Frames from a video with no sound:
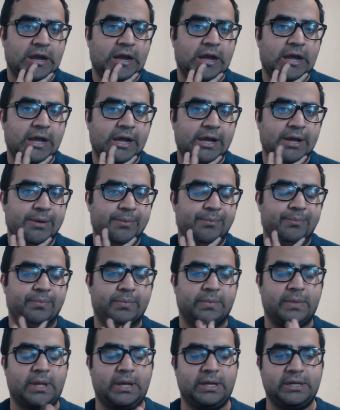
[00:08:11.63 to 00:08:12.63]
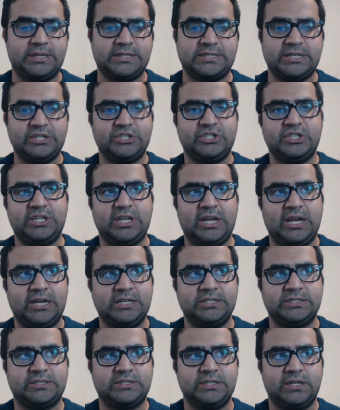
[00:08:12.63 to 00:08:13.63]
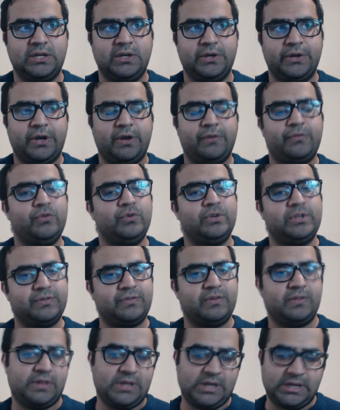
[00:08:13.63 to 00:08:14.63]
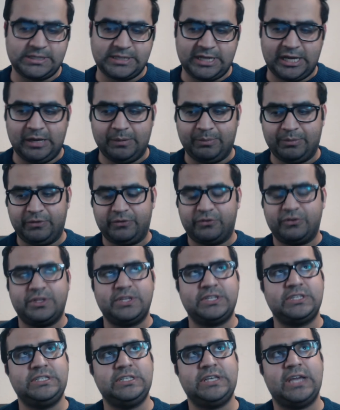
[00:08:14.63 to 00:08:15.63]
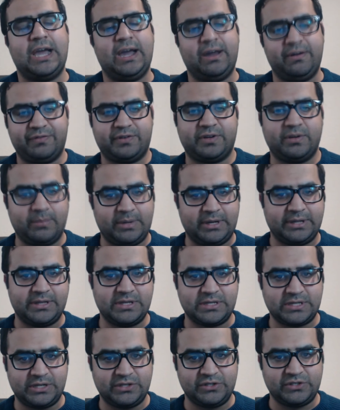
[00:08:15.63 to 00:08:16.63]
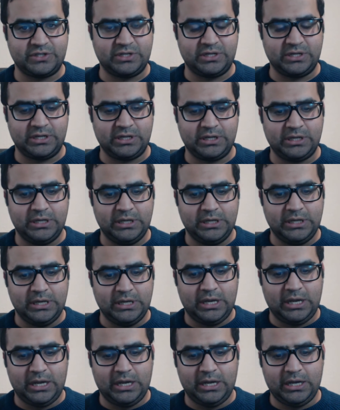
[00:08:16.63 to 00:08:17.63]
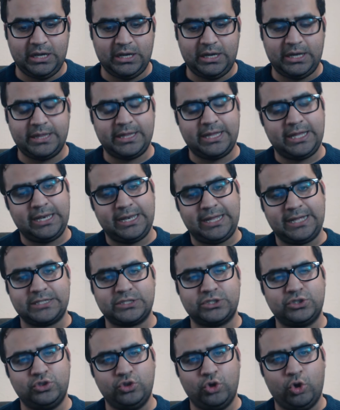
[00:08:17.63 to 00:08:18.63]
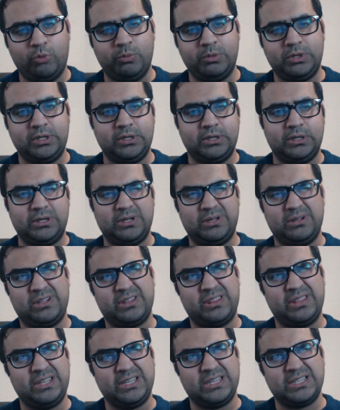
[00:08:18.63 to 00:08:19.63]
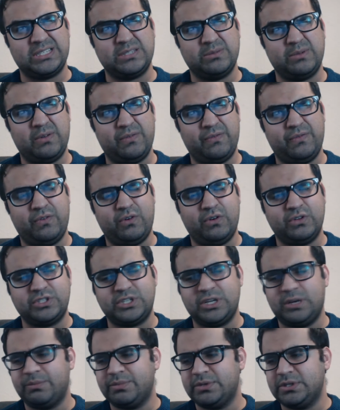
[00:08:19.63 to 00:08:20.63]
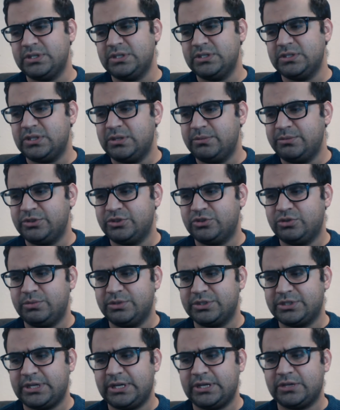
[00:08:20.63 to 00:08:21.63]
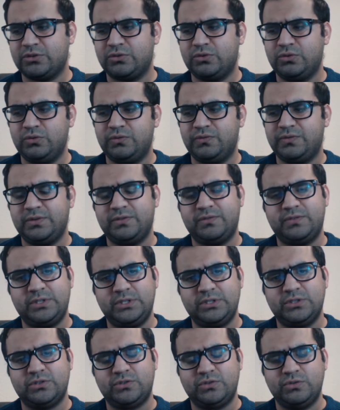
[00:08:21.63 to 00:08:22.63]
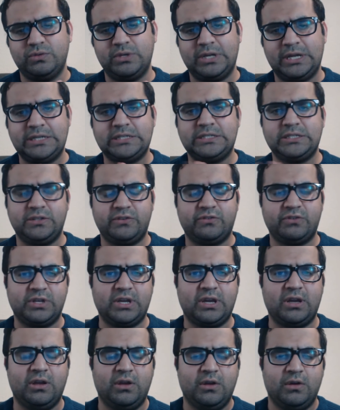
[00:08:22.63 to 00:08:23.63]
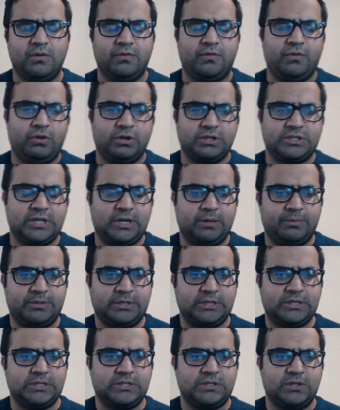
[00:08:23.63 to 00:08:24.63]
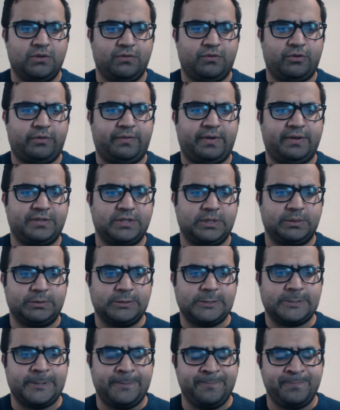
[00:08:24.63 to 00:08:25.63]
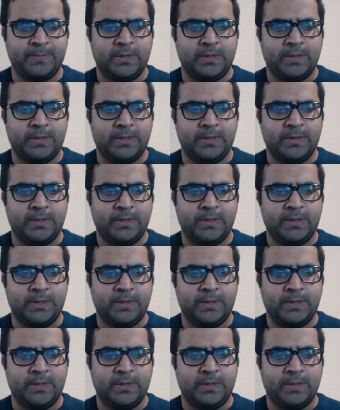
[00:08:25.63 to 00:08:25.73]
And essentially it has a few different things that happen. So there's the aftermath, essentially, and that lasts normally, I think it's about 4 chapters. Let me just double check. 215 to 219. So yeah, 4 or 5 chapters.